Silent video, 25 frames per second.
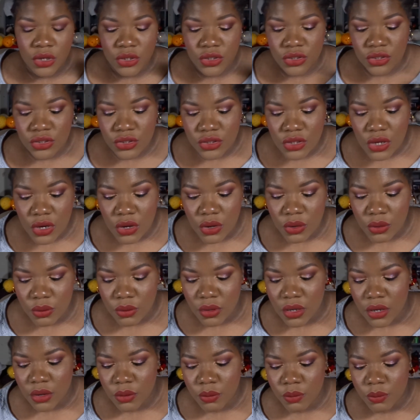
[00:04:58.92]
So
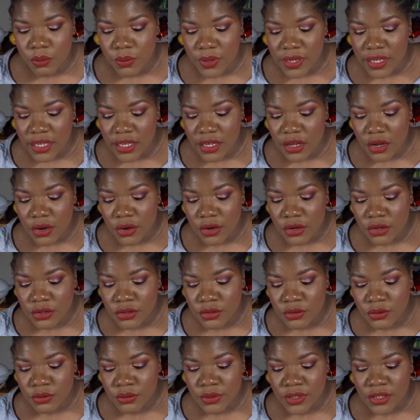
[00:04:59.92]
we are
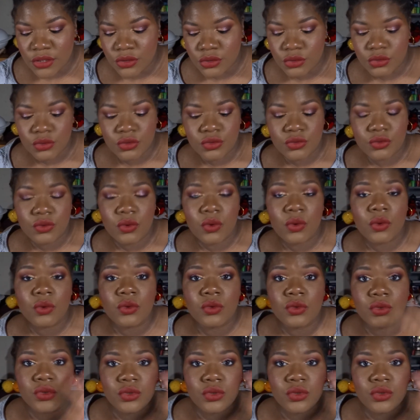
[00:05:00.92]
going to draw